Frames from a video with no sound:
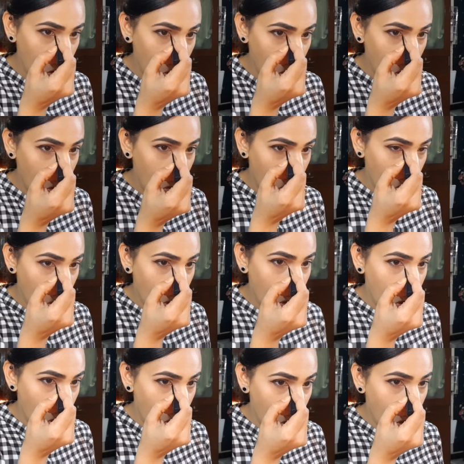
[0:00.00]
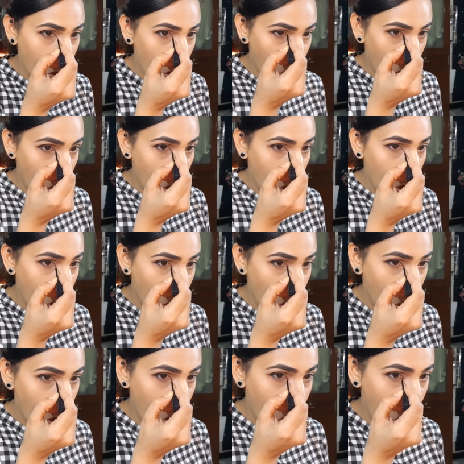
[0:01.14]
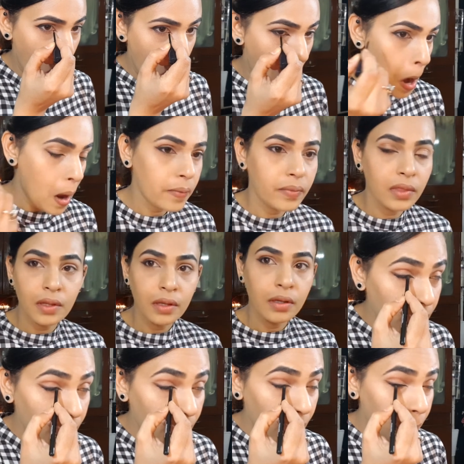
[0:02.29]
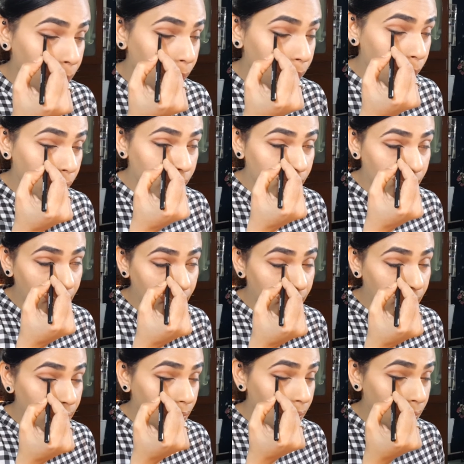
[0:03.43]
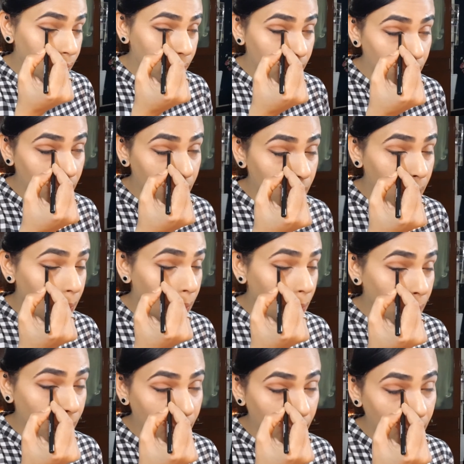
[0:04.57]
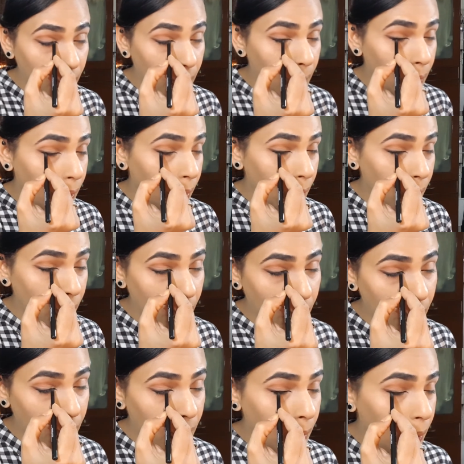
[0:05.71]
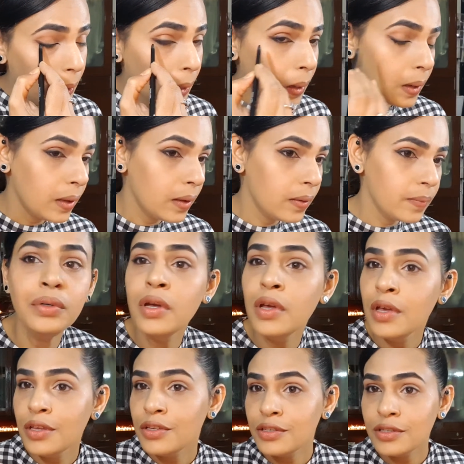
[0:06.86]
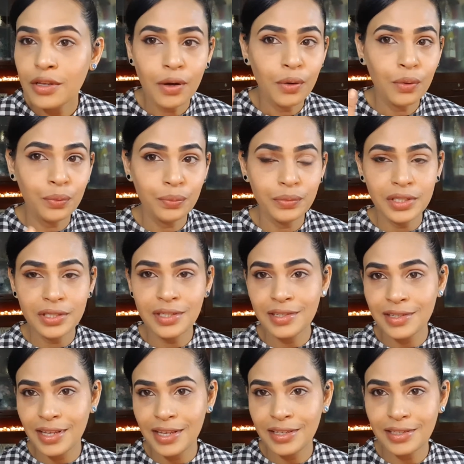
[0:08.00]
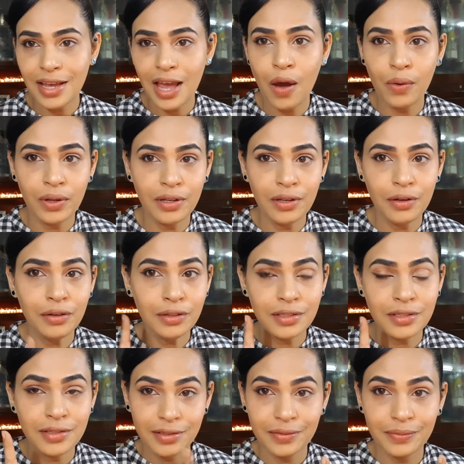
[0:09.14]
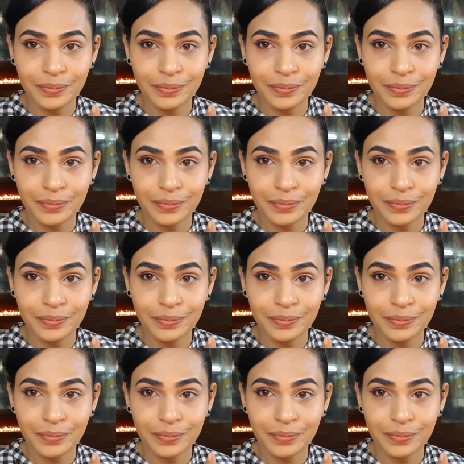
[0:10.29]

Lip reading: and then I extend my inner corner. So this L'Oreal Kajal Magique that goes on my upper waterline. So this is it, how it looks.